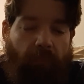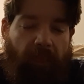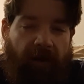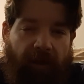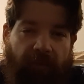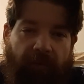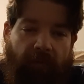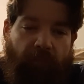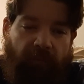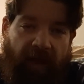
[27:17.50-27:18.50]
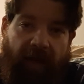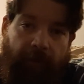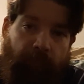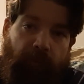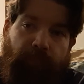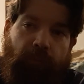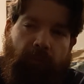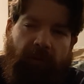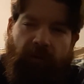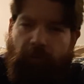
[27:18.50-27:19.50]
And I thought that was
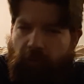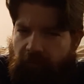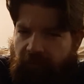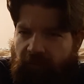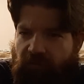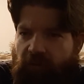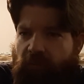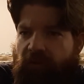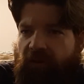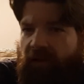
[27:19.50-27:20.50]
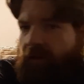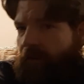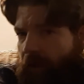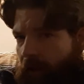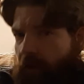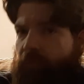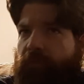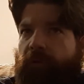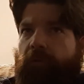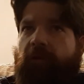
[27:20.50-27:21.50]
admirable in her sense. She was taking the high
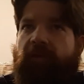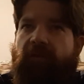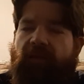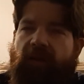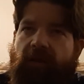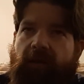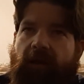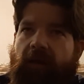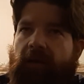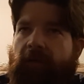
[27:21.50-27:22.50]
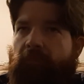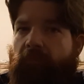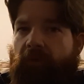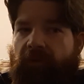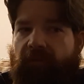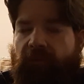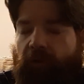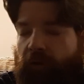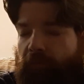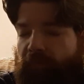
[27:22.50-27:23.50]
road and saying that and leaving a
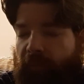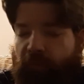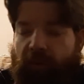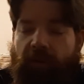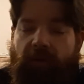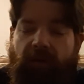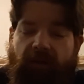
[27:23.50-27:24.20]
good memory,